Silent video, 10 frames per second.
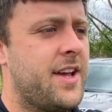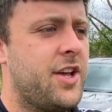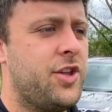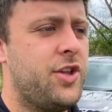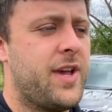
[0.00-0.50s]

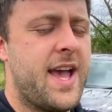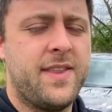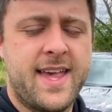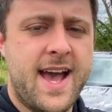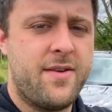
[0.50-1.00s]
you get in
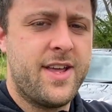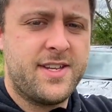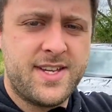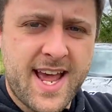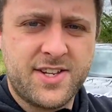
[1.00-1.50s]
the car and it
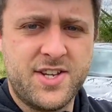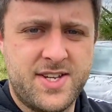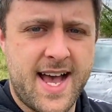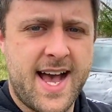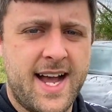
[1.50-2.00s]
detects it's
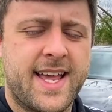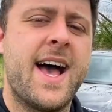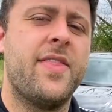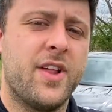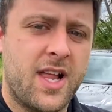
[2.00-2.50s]
dark
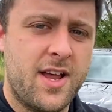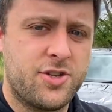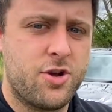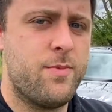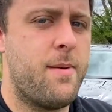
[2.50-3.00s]
and the
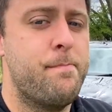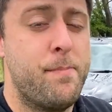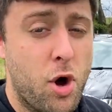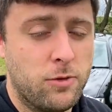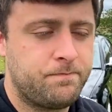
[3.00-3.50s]
lights come on.
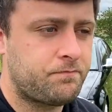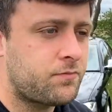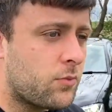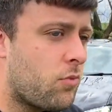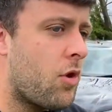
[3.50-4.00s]
But
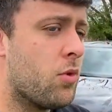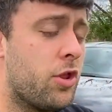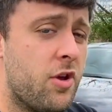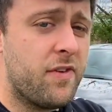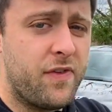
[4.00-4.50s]
one of
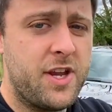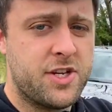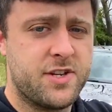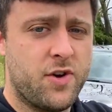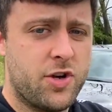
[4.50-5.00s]
the other
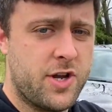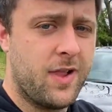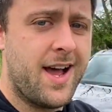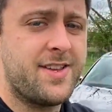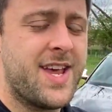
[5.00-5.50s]
features of auto
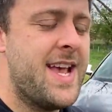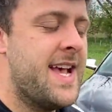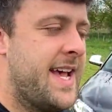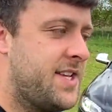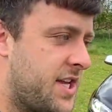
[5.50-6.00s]
lights
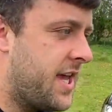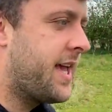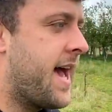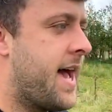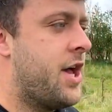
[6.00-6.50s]
is that you
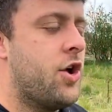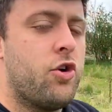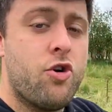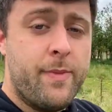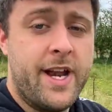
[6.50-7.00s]
get
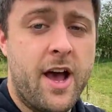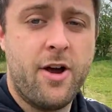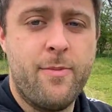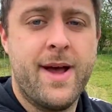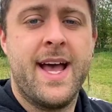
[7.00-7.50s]
coming
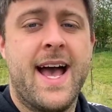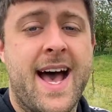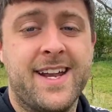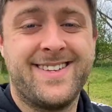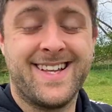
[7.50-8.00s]
home
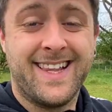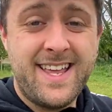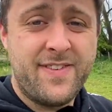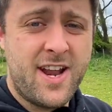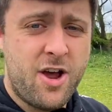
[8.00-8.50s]
and
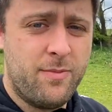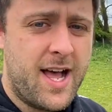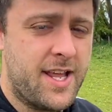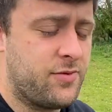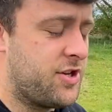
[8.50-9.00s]
leaving home
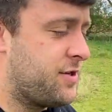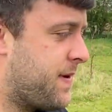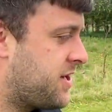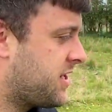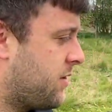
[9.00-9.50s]
lights, which is
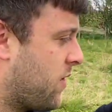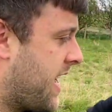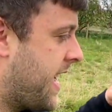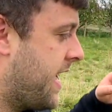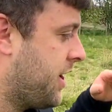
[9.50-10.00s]
basically
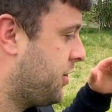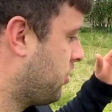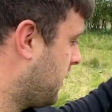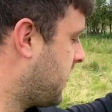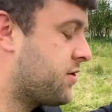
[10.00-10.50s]
where
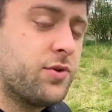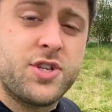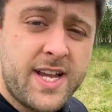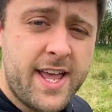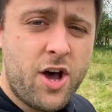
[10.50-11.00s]
your lights will
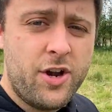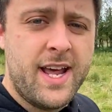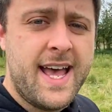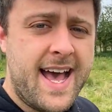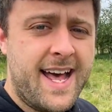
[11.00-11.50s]
stay on
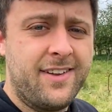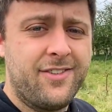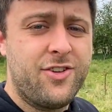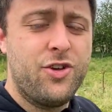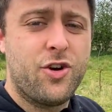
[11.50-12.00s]

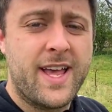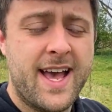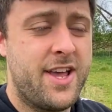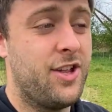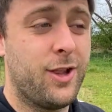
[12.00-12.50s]
and you
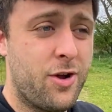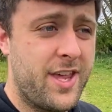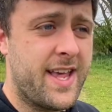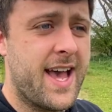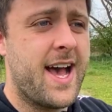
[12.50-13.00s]
lock
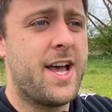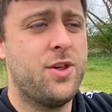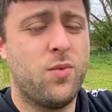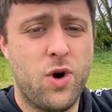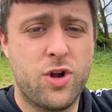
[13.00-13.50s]
your car,
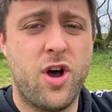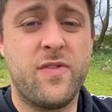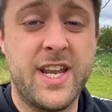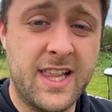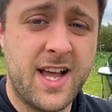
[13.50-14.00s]
you walk
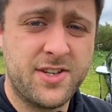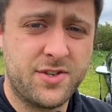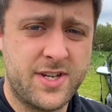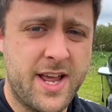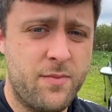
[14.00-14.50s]
off and your lights will
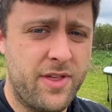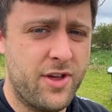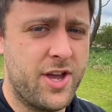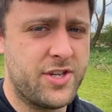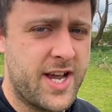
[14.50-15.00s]
stay on with
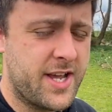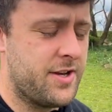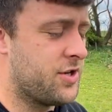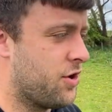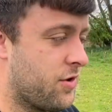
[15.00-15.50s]
30
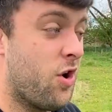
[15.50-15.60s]
seconds or